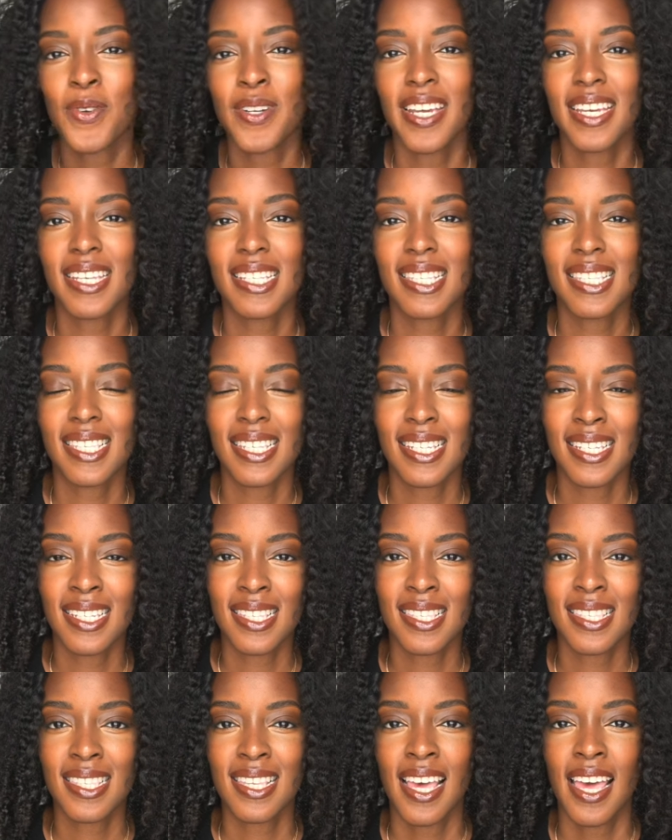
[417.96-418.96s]
or day
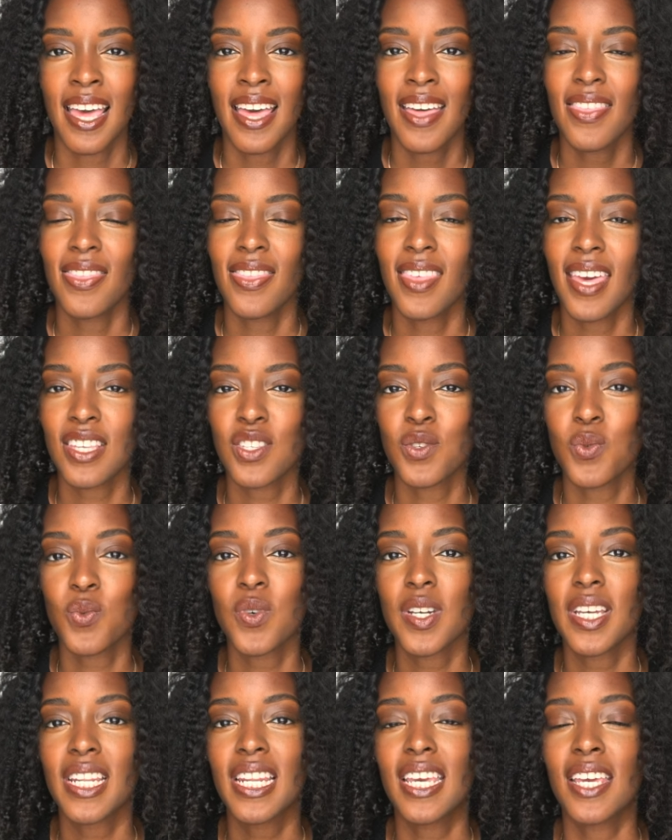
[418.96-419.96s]
six, that's
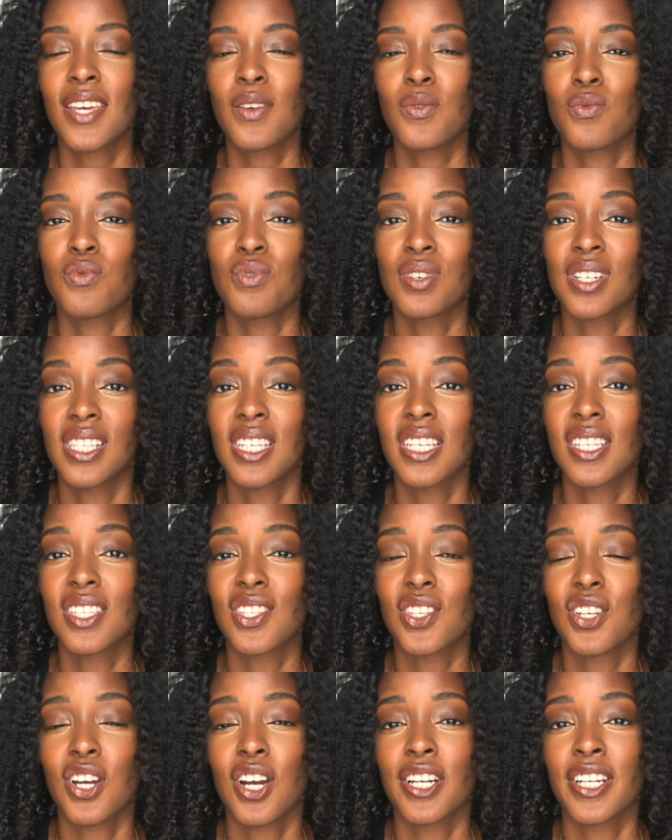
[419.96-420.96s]
when it really
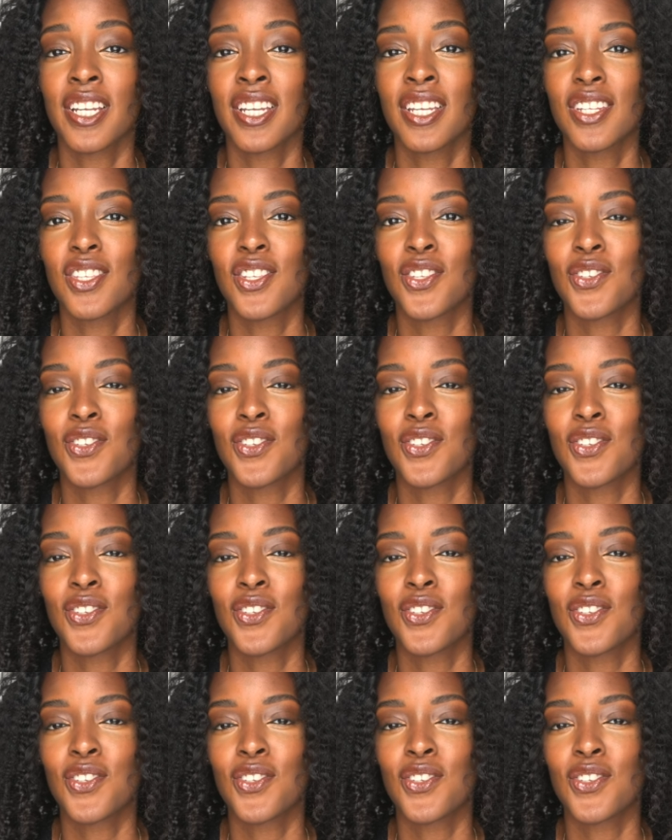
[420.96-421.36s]
started